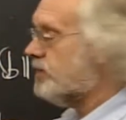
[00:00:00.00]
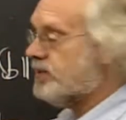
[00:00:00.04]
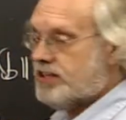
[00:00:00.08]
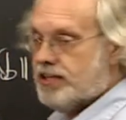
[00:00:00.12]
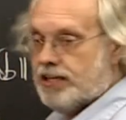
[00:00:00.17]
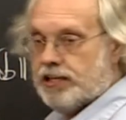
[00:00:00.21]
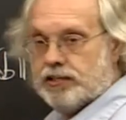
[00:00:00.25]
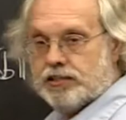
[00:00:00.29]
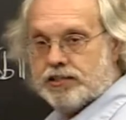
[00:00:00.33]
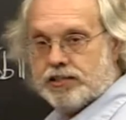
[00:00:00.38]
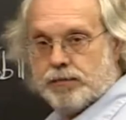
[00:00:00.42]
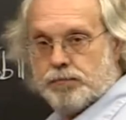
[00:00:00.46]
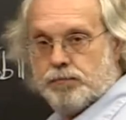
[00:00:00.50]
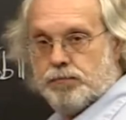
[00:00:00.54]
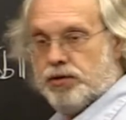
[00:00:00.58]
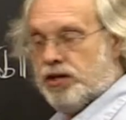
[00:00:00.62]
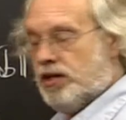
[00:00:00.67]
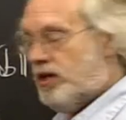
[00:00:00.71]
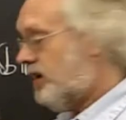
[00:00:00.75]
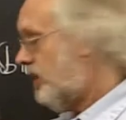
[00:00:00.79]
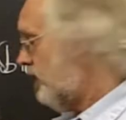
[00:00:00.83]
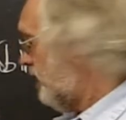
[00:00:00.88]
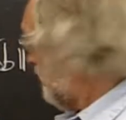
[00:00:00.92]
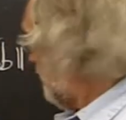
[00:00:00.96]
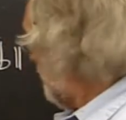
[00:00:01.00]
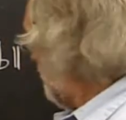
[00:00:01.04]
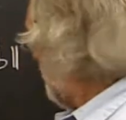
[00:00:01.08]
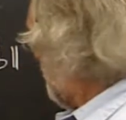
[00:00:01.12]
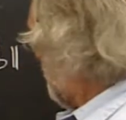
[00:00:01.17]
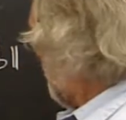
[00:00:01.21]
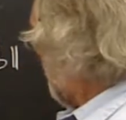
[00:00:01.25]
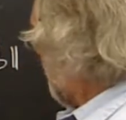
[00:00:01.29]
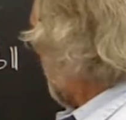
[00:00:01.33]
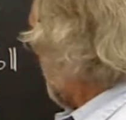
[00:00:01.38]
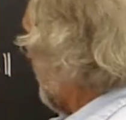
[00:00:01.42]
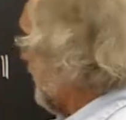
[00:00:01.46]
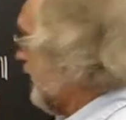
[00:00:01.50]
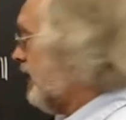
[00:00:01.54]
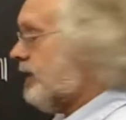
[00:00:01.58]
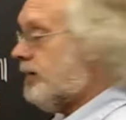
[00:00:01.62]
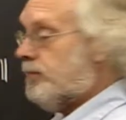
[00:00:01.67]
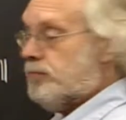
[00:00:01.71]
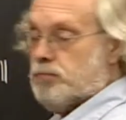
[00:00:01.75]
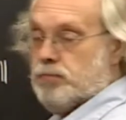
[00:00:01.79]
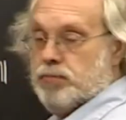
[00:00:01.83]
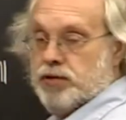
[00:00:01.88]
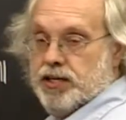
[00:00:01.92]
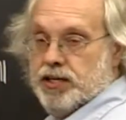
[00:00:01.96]
delta B
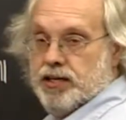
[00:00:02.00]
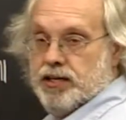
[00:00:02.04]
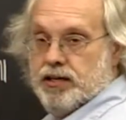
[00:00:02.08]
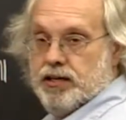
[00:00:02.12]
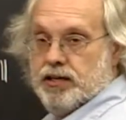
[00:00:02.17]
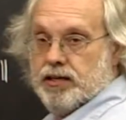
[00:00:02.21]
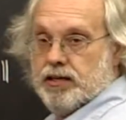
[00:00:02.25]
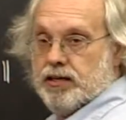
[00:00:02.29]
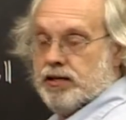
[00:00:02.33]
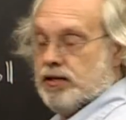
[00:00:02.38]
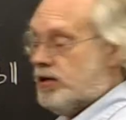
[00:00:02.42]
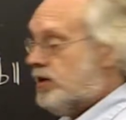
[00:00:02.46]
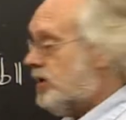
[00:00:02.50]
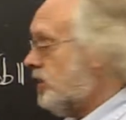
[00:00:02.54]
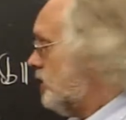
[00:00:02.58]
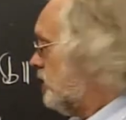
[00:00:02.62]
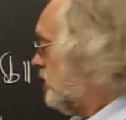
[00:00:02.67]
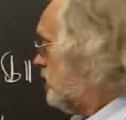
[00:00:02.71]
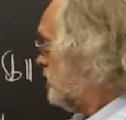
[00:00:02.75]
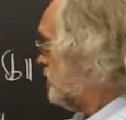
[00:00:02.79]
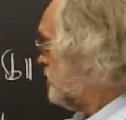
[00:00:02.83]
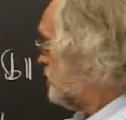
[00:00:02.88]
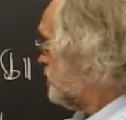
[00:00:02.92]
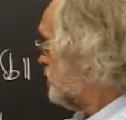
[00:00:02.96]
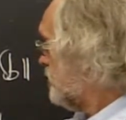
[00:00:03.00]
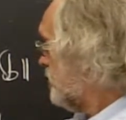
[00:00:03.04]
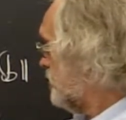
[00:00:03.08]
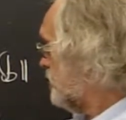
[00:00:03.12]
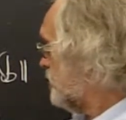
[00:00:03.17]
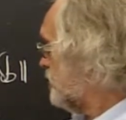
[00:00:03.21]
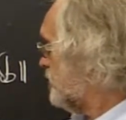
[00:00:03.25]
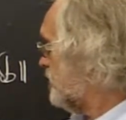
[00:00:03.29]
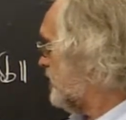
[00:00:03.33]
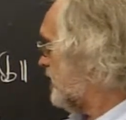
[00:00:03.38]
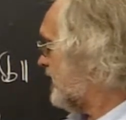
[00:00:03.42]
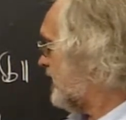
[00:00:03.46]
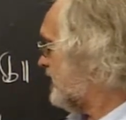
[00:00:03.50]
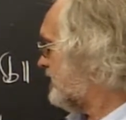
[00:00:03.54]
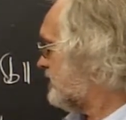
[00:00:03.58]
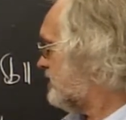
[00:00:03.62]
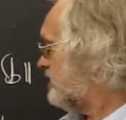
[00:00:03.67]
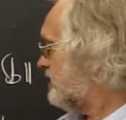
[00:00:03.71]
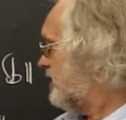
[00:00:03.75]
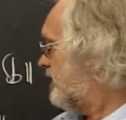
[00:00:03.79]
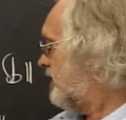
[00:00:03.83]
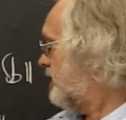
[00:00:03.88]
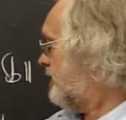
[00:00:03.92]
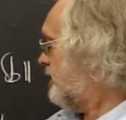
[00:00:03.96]
and B such
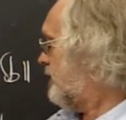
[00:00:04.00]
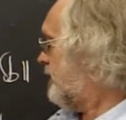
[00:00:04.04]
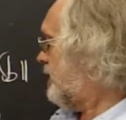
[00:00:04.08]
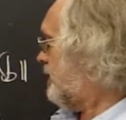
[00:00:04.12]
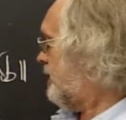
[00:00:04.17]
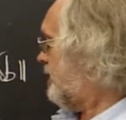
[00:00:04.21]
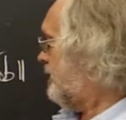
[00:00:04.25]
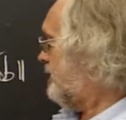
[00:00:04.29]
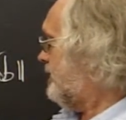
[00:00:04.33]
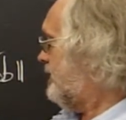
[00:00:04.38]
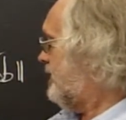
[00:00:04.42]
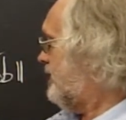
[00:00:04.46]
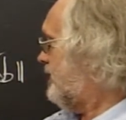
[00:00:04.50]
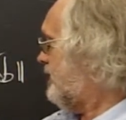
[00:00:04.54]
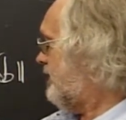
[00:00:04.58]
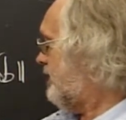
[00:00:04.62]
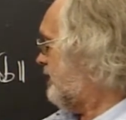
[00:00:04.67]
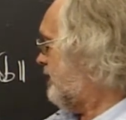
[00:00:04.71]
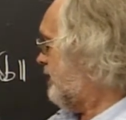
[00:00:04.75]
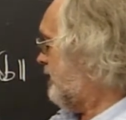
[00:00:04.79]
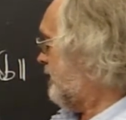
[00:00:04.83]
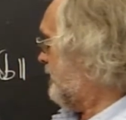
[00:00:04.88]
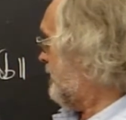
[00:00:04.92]
that the